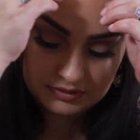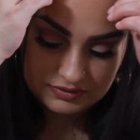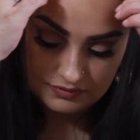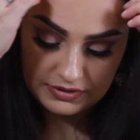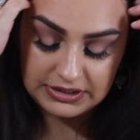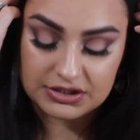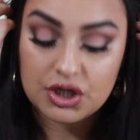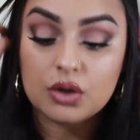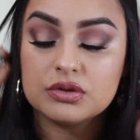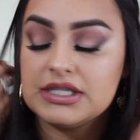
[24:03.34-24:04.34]
some very
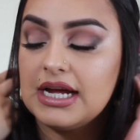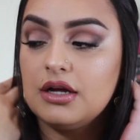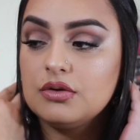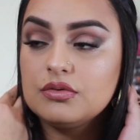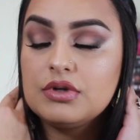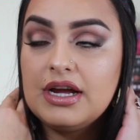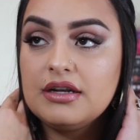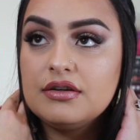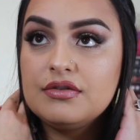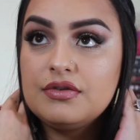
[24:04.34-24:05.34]
toned down kind
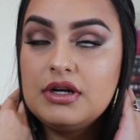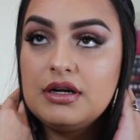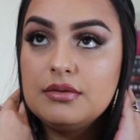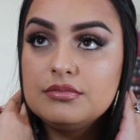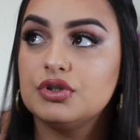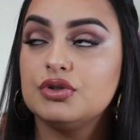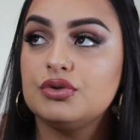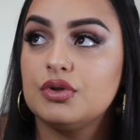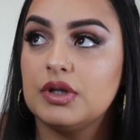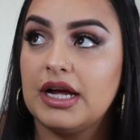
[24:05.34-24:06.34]
of
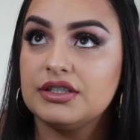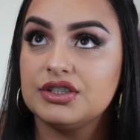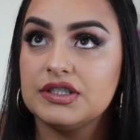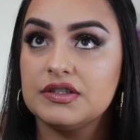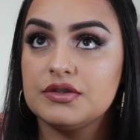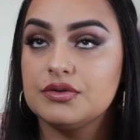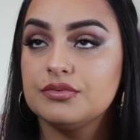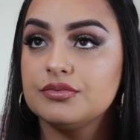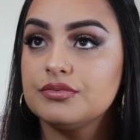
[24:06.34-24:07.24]
neutral lashes,